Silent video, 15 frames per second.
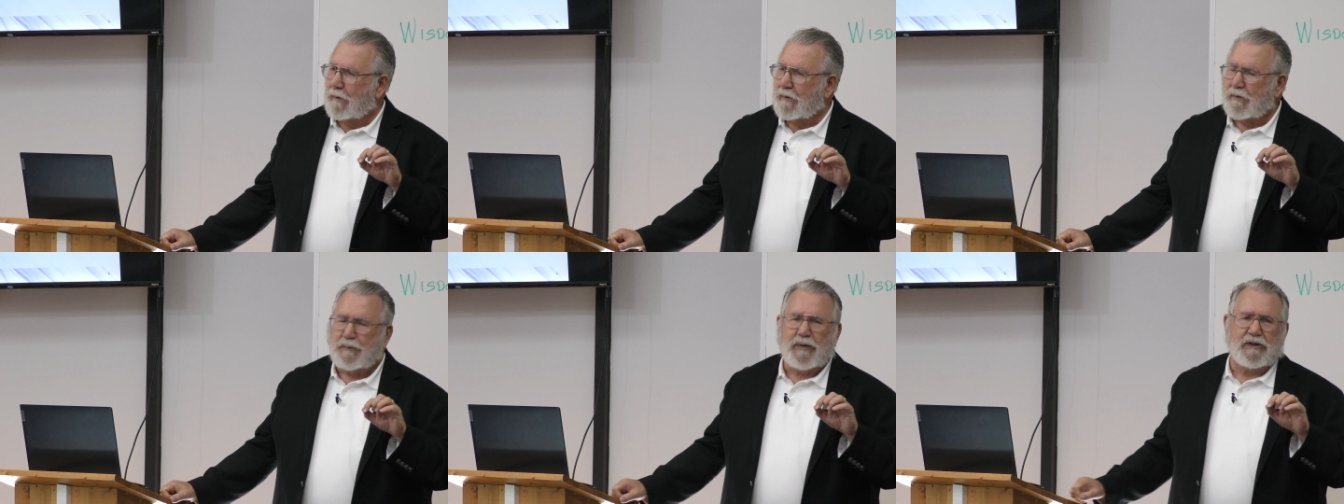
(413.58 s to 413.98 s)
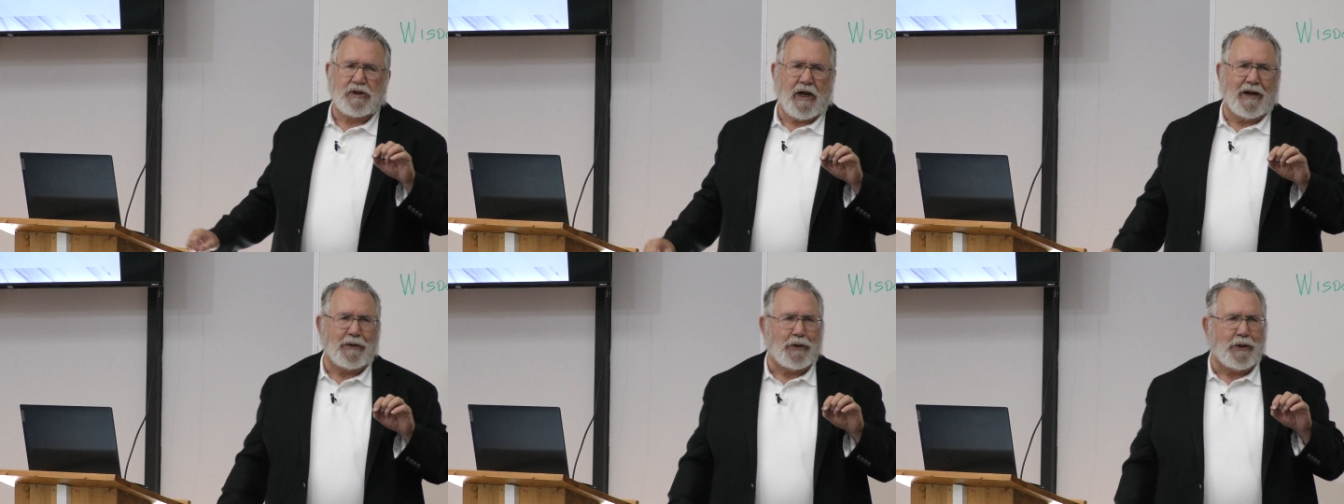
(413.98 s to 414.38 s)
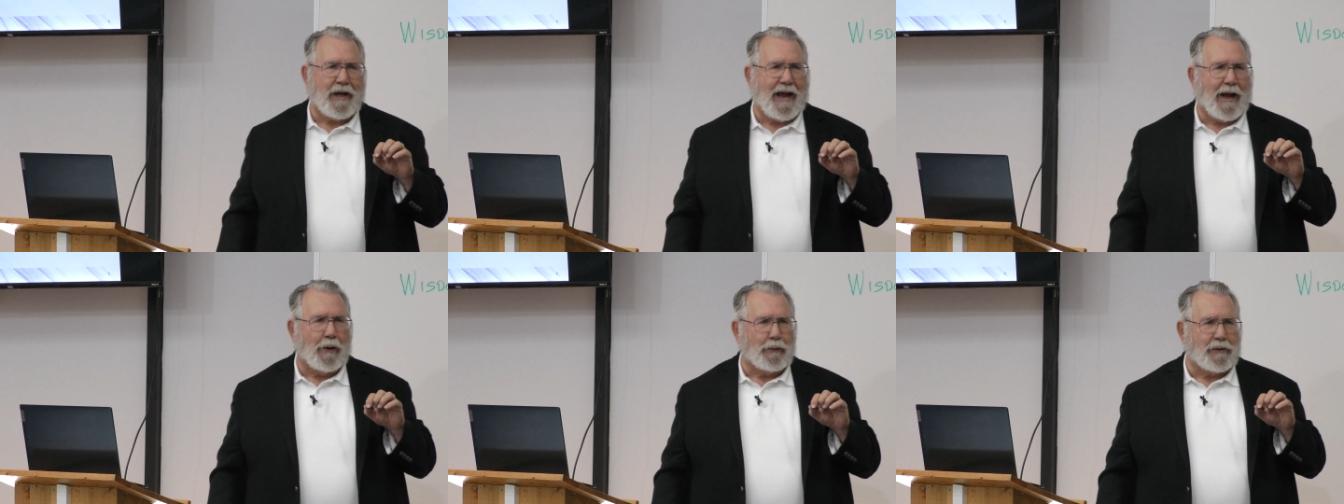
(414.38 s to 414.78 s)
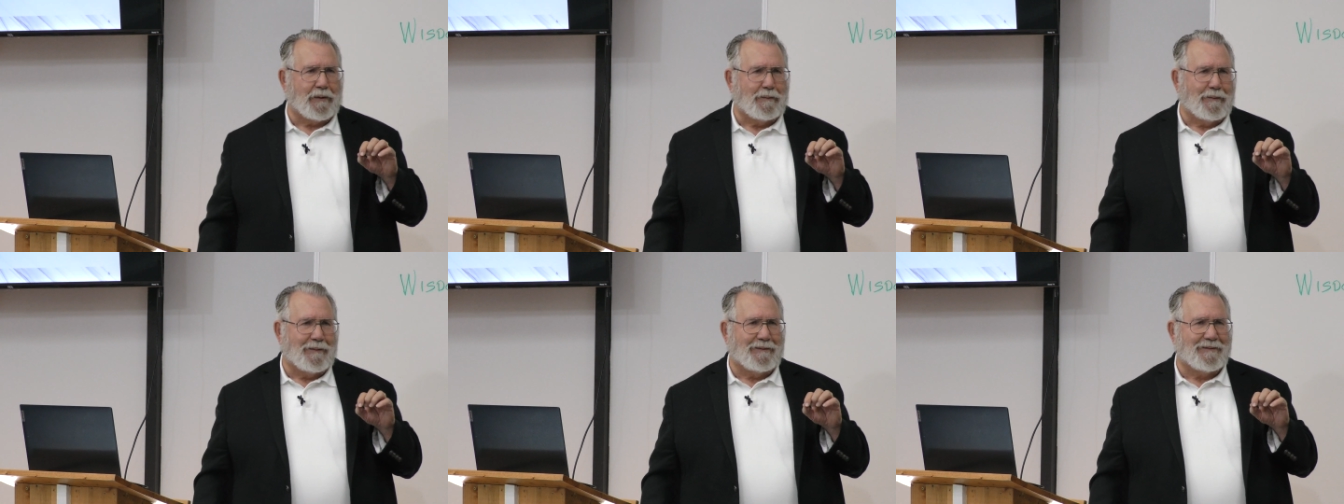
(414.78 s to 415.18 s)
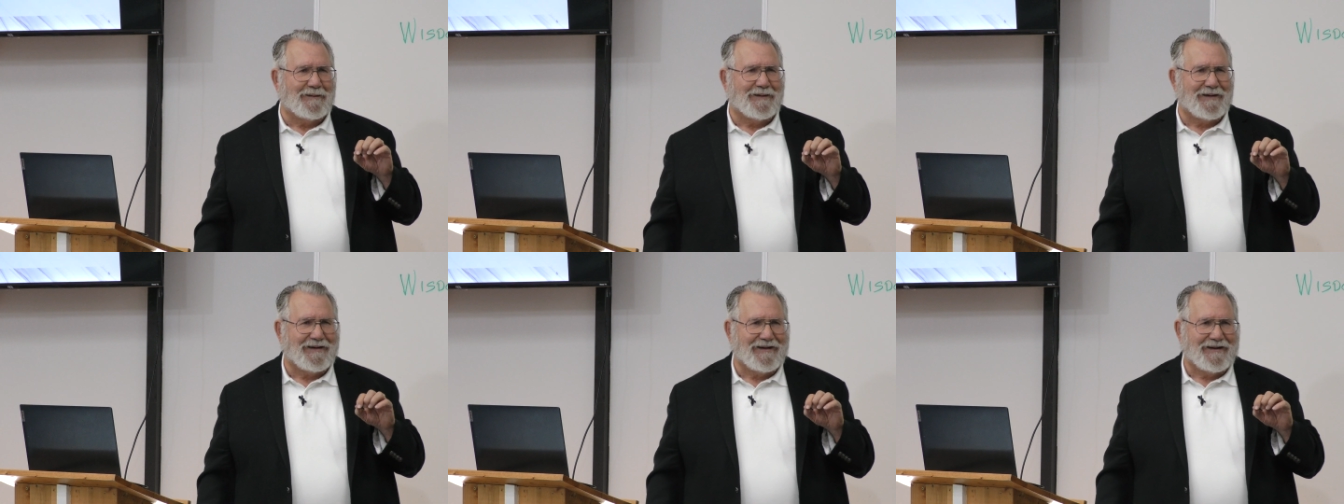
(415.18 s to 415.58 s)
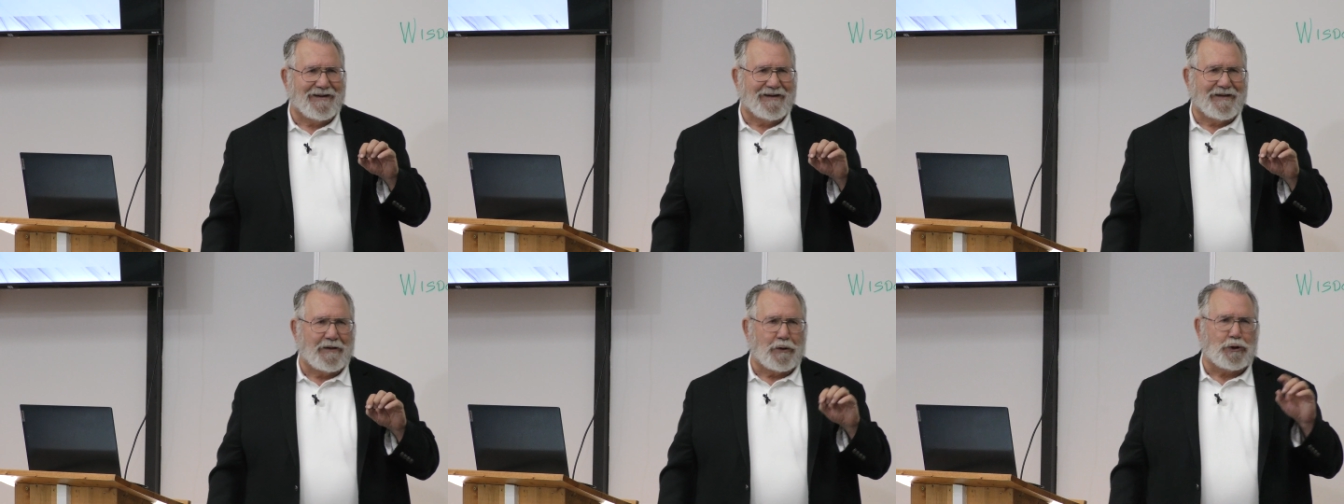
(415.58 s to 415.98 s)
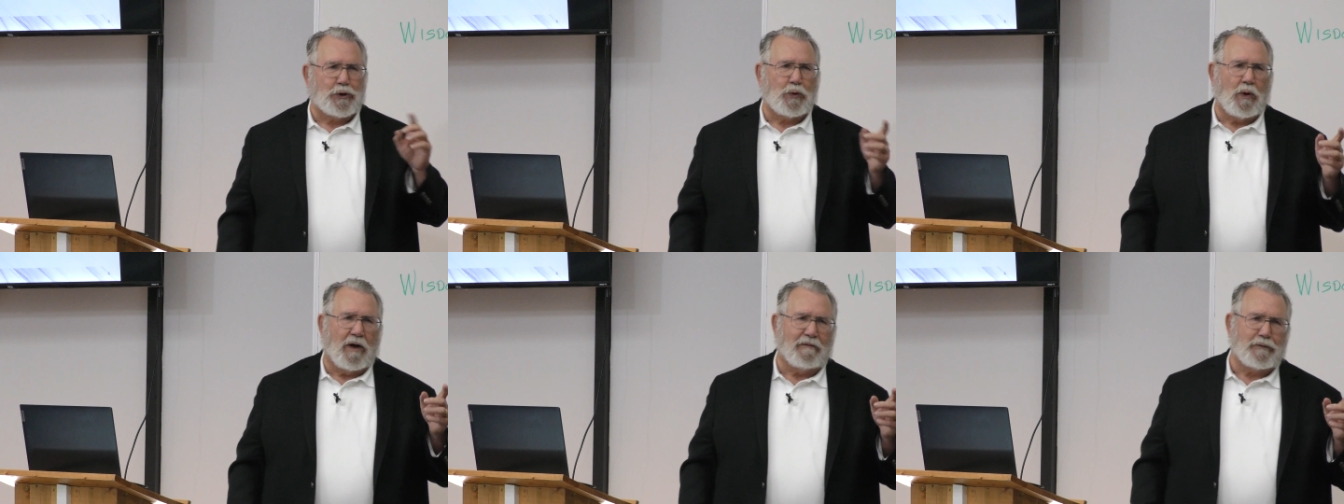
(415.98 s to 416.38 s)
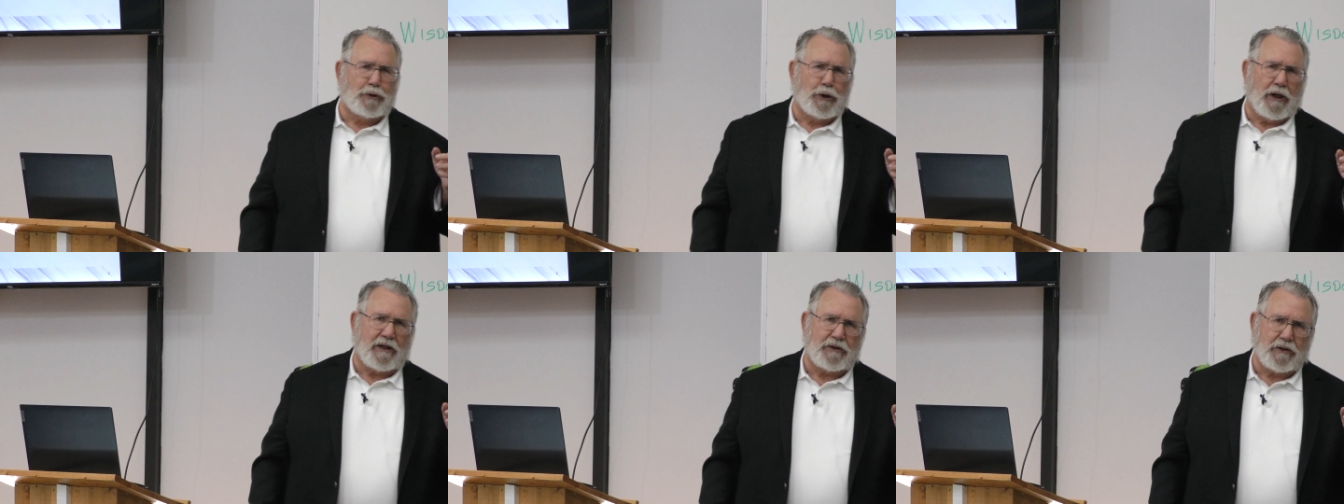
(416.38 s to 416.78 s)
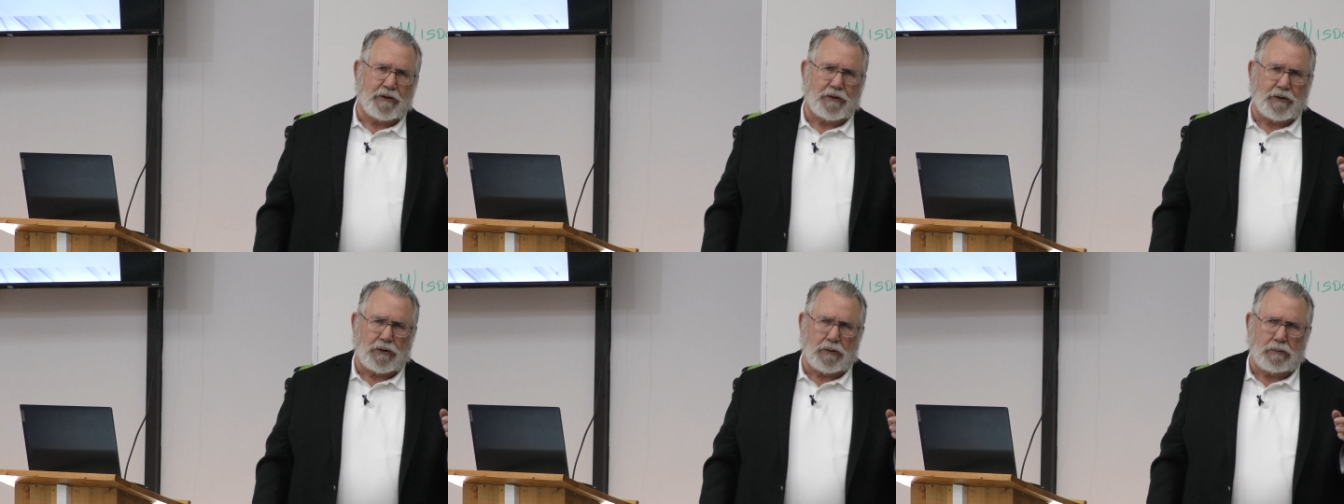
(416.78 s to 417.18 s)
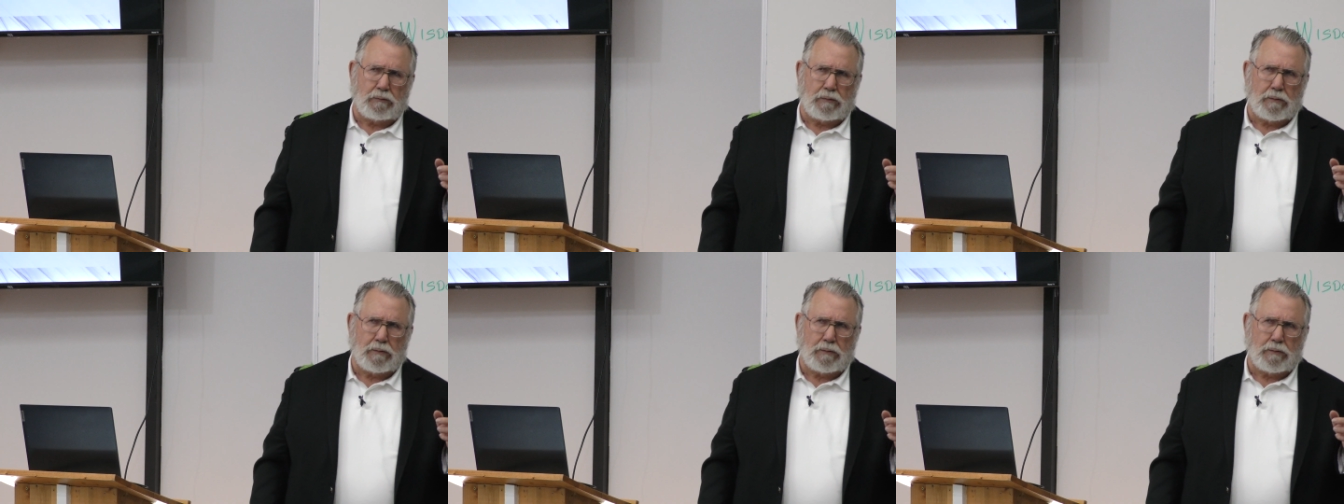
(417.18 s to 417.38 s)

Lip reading: depends on how you count them. There's 12 judges,